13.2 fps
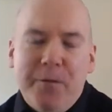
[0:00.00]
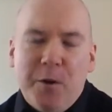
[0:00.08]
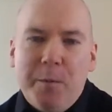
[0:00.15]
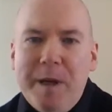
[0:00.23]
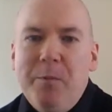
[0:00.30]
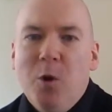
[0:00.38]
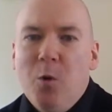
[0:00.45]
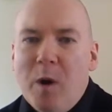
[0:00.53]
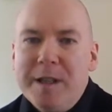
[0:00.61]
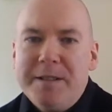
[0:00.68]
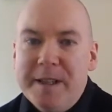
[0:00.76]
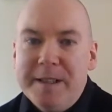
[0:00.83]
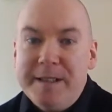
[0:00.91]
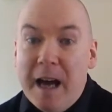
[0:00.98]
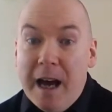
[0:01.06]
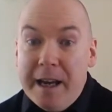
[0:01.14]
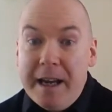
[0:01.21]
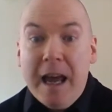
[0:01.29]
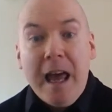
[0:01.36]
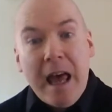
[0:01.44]
for people once they
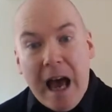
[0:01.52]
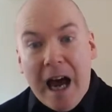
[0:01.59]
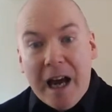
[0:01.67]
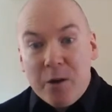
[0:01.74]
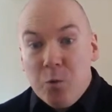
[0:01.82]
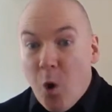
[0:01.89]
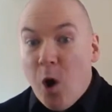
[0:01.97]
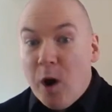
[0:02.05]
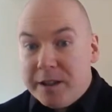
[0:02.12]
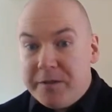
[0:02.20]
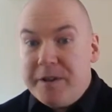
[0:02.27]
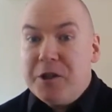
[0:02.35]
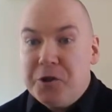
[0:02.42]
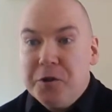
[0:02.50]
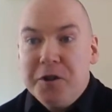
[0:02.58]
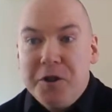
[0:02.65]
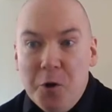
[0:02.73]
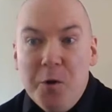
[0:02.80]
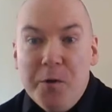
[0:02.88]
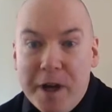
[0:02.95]
die and what they should
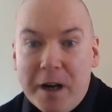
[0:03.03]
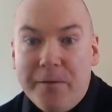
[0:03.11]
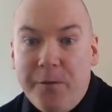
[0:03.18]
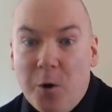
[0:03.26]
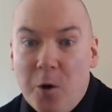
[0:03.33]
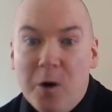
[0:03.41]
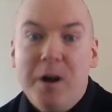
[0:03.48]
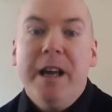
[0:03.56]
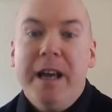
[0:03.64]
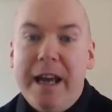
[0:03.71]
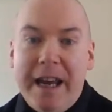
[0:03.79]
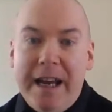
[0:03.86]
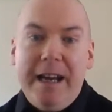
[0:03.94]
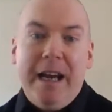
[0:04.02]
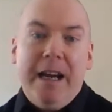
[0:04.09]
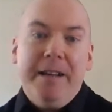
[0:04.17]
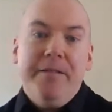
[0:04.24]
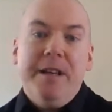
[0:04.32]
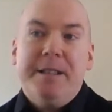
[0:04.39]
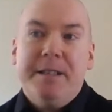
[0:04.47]
do, therefore,
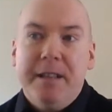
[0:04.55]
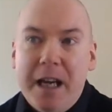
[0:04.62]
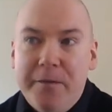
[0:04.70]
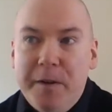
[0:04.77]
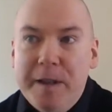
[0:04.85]
in this life.